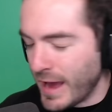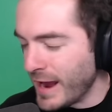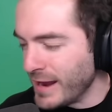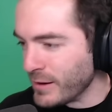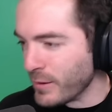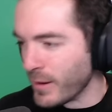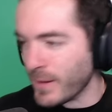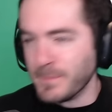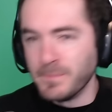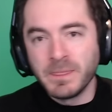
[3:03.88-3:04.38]

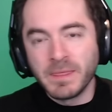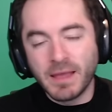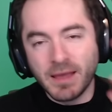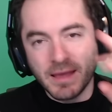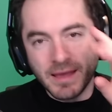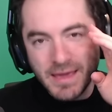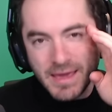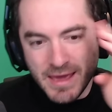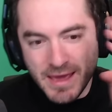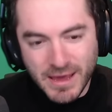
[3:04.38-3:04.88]
Anyway,
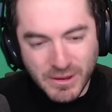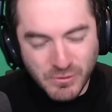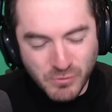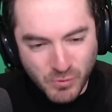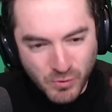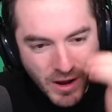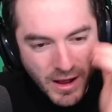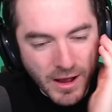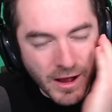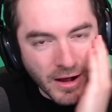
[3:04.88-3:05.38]

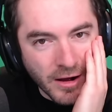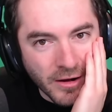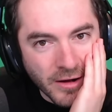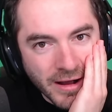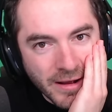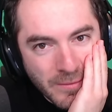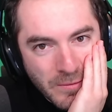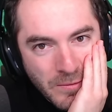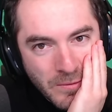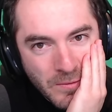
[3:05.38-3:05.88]

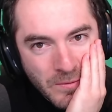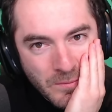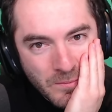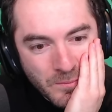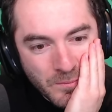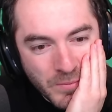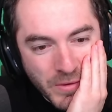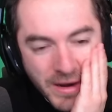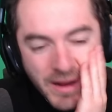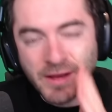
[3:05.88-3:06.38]

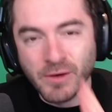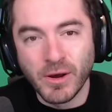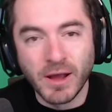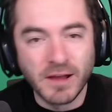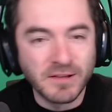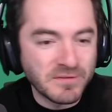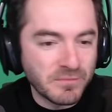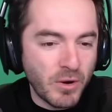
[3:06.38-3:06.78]
it's